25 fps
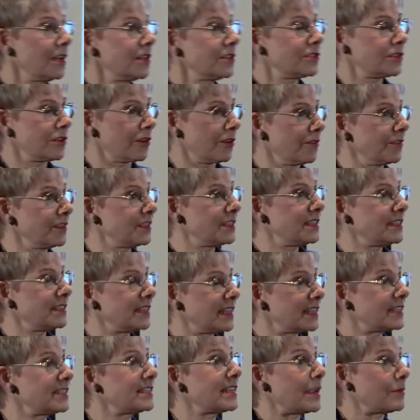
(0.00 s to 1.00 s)
service is
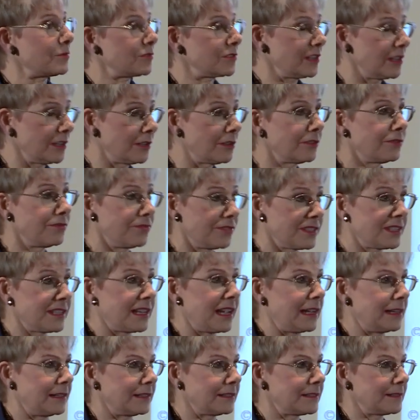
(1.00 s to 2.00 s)
exceptionally good for
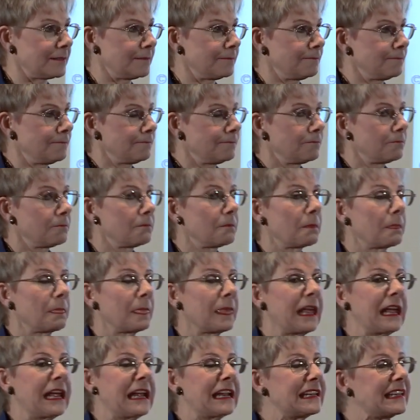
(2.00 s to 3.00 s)
sales.
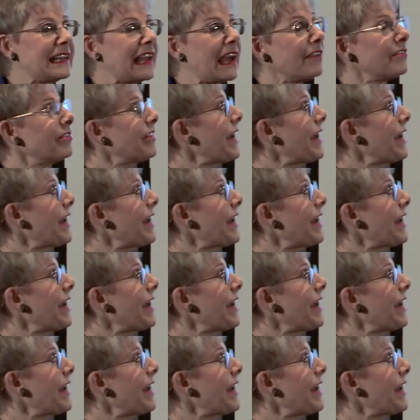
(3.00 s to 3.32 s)
Now